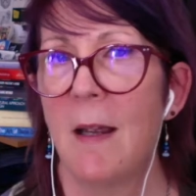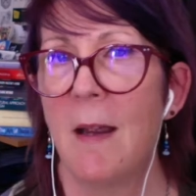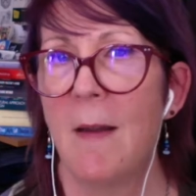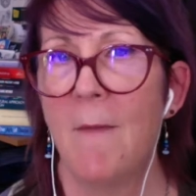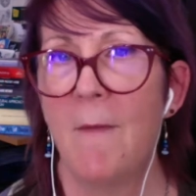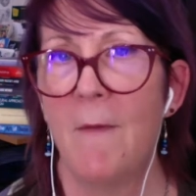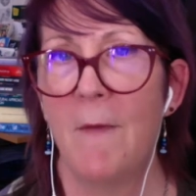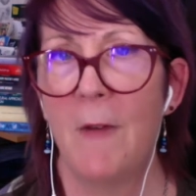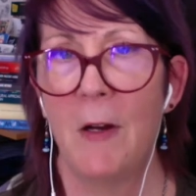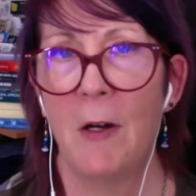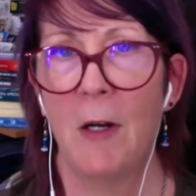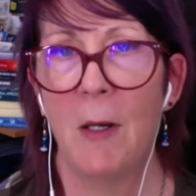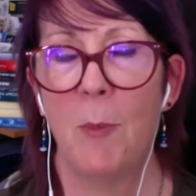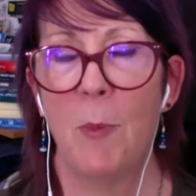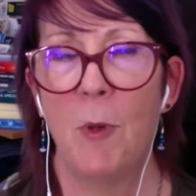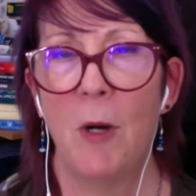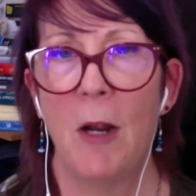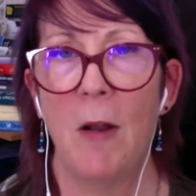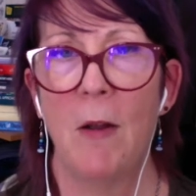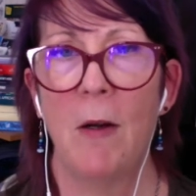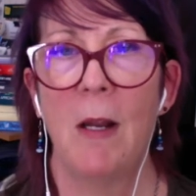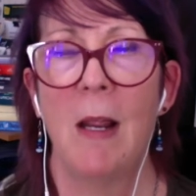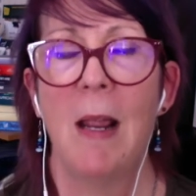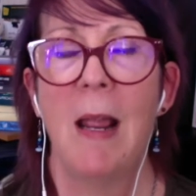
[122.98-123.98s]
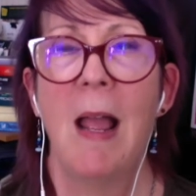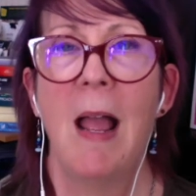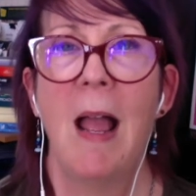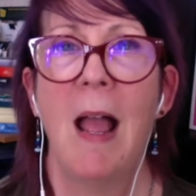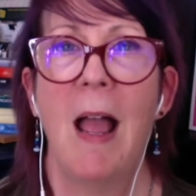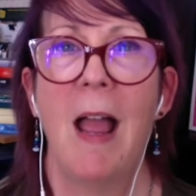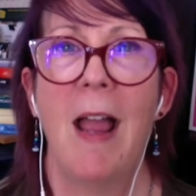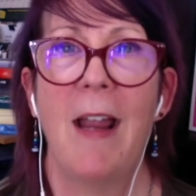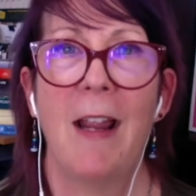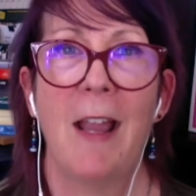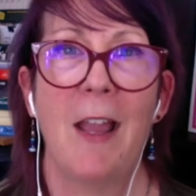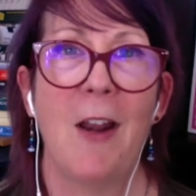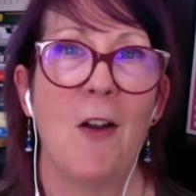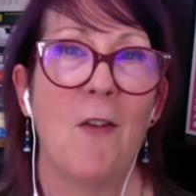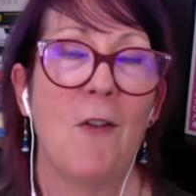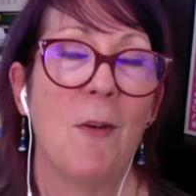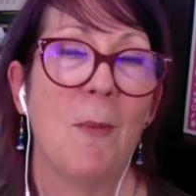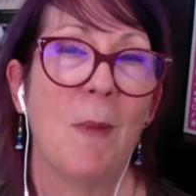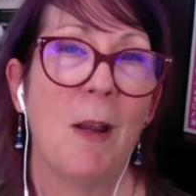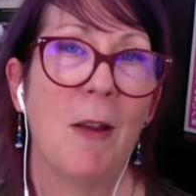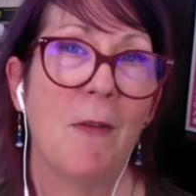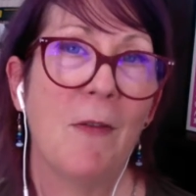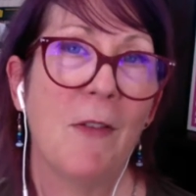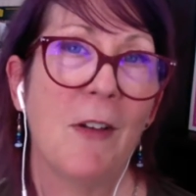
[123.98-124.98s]
I'm very proud. I got over
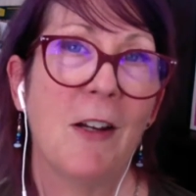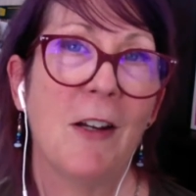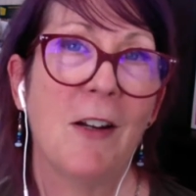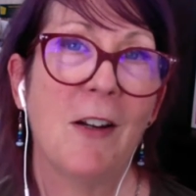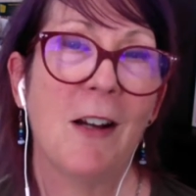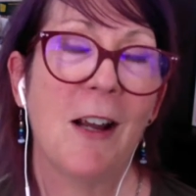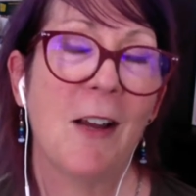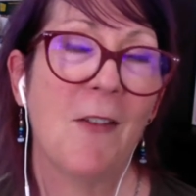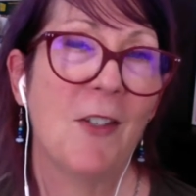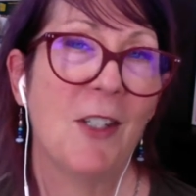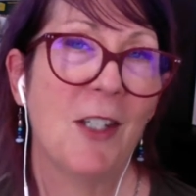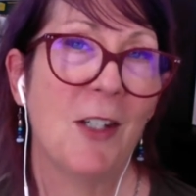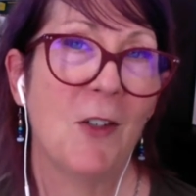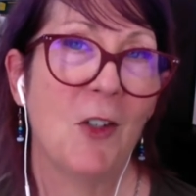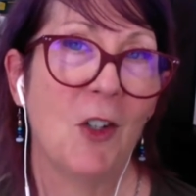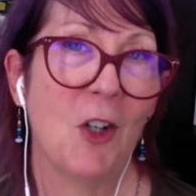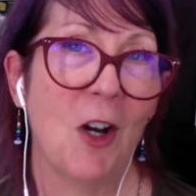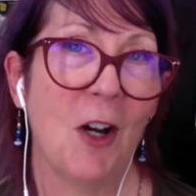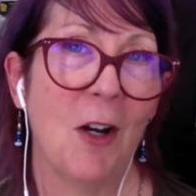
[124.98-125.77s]
my fear of C#.